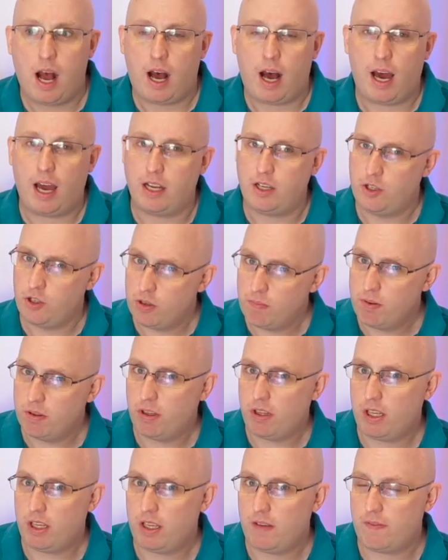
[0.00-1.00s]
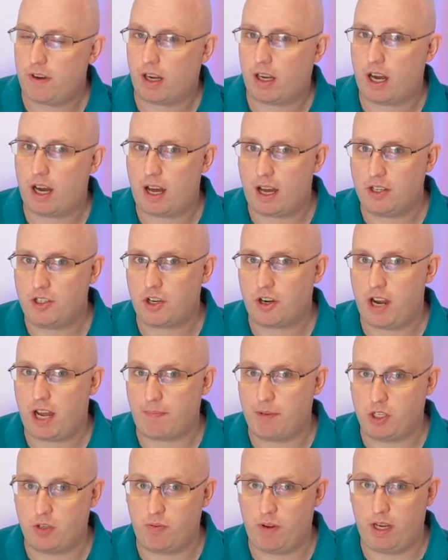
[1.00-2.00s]
I do believe a contract
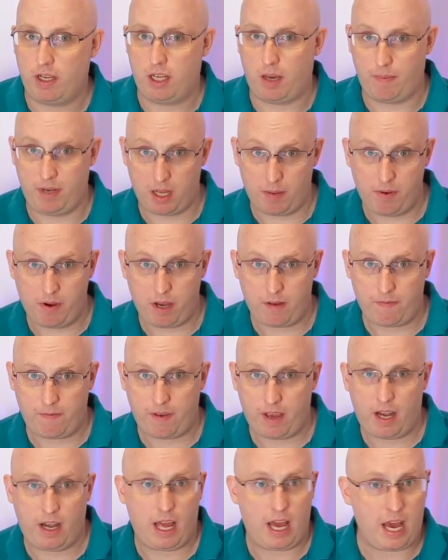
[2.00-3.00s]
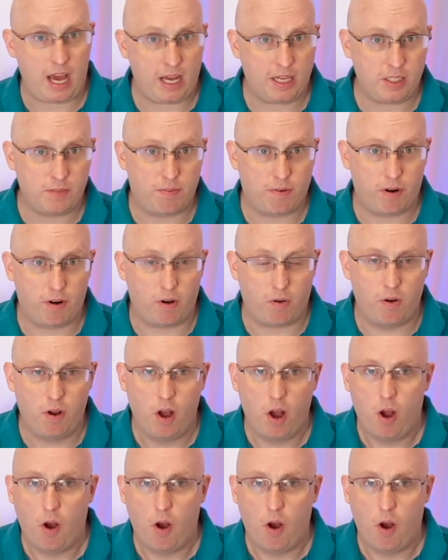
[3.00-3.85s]
between WWF and Hasbro